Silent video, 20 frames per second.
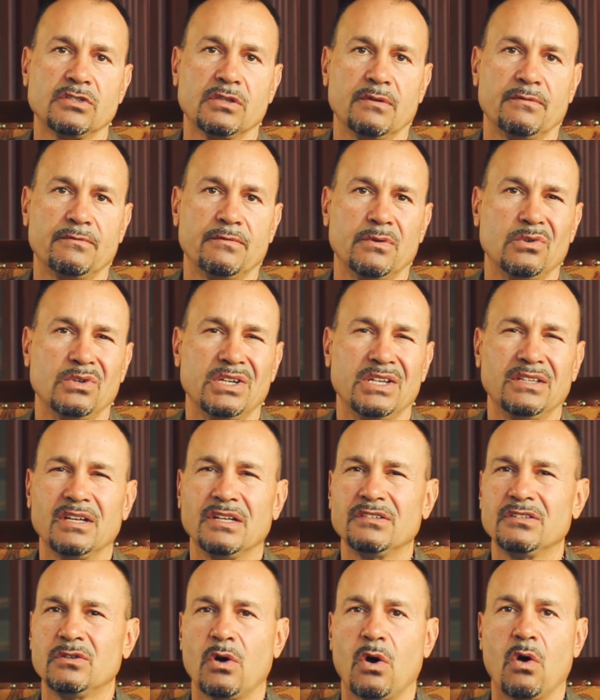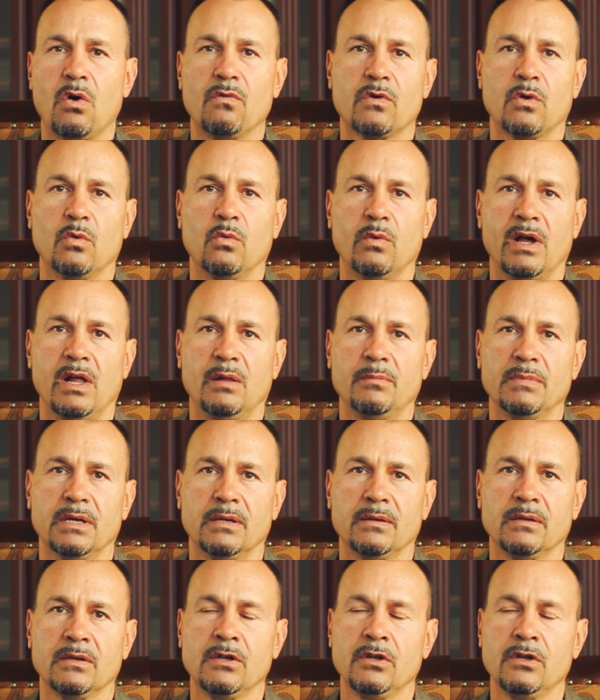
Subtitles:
the food and doesn't overwhelm it.